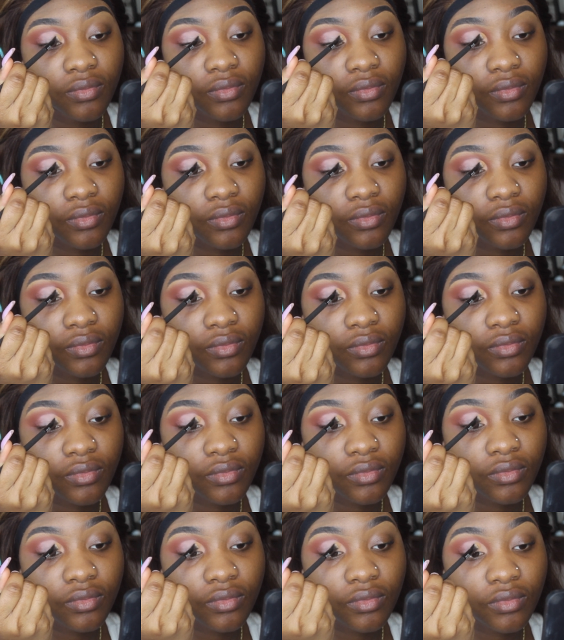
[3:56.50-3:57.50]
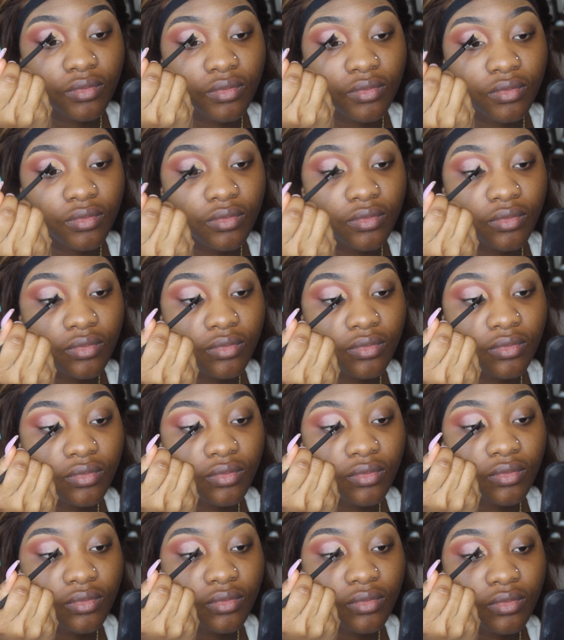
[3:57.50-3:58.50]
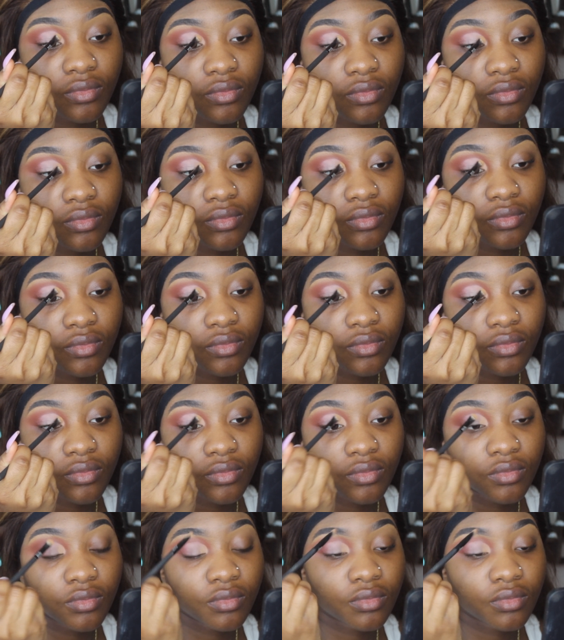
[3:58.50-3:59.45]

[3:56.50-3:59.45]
(silence)